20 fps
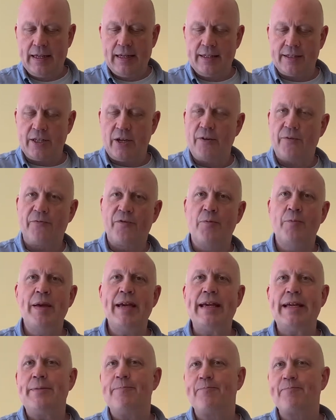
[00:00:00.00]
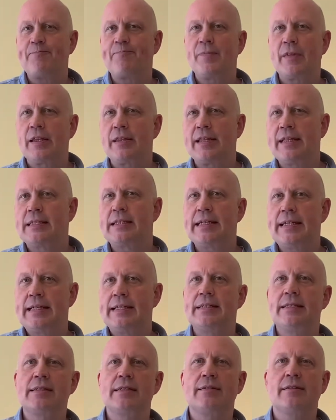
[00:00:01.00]
So for me, this
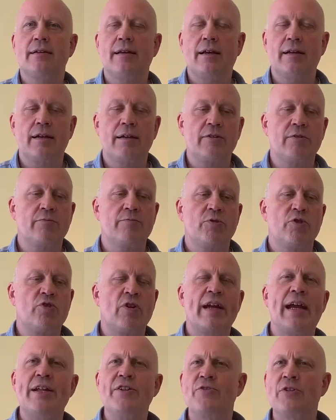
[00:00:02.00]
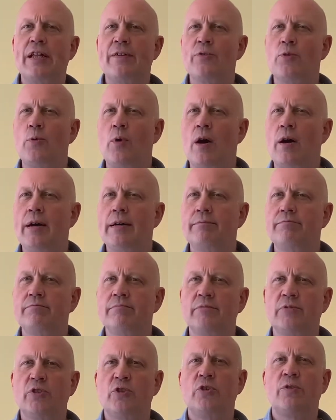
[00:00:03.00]
is great entry-level wine,
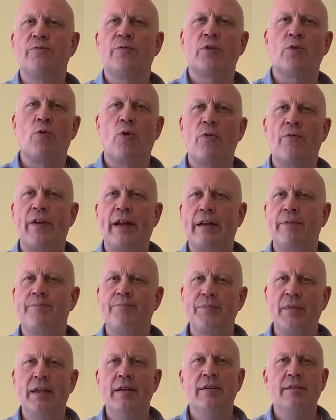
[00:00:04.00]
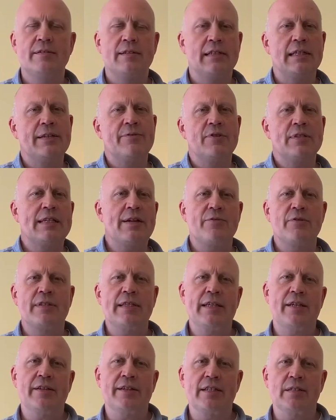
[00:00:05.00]
good for quaffing, delivers
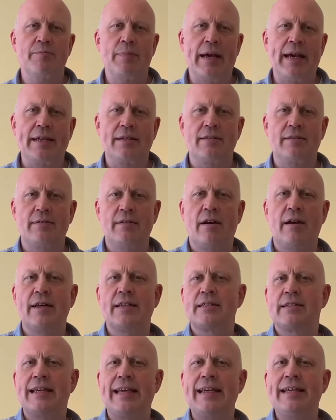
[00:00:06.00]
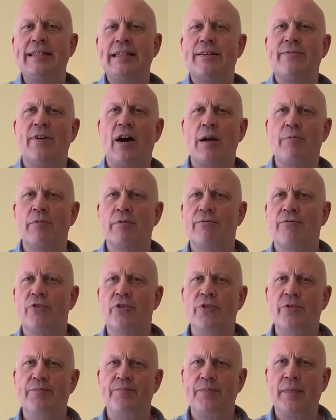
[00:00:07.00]
everything you'd expect. Nice, easy, vibrant
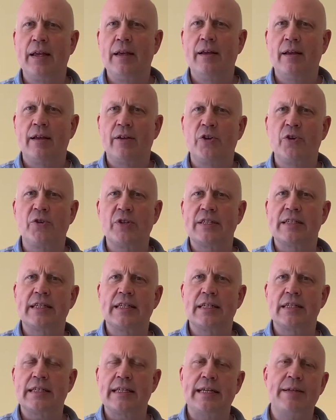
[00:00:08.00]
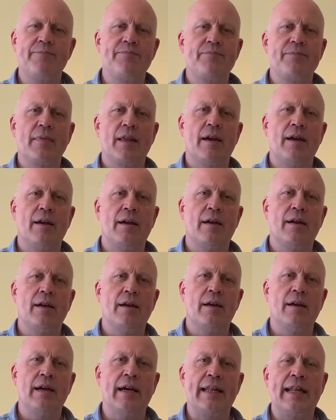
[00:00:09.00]
fruit, good acidity,
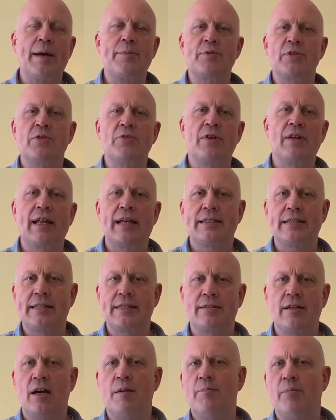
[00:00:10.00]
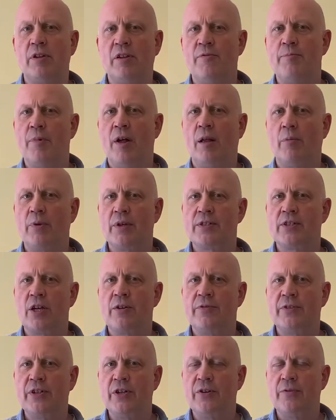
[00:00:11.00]
an absolute classic example of Marlborough
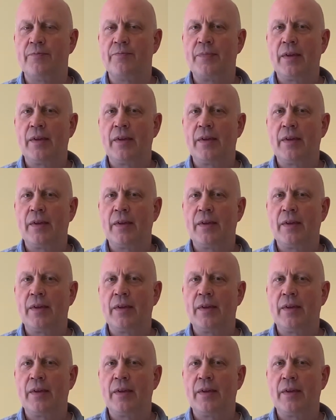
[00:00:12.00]
Sauvignon.